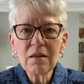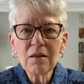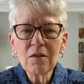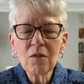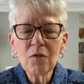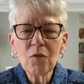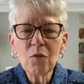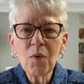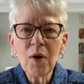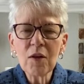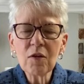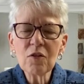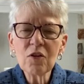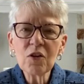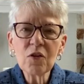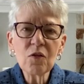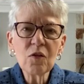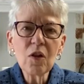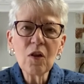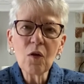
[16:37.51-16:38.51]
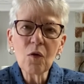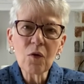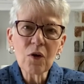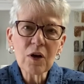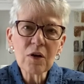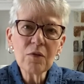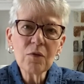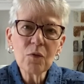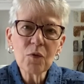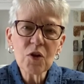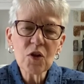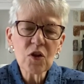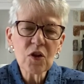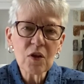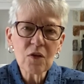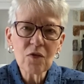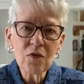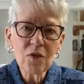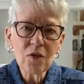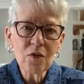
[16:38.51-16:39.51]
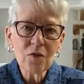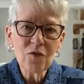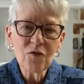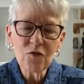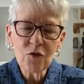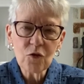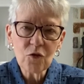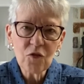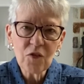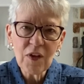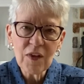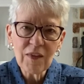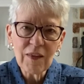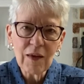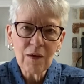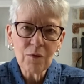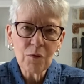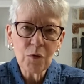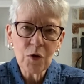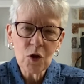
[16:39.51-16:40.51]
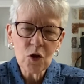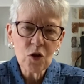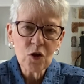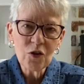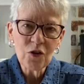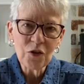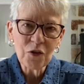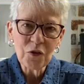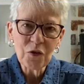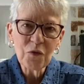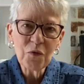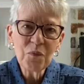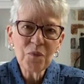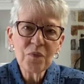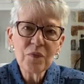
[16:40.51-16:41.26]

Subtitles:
went to the Lord, which is the first thing that we should do.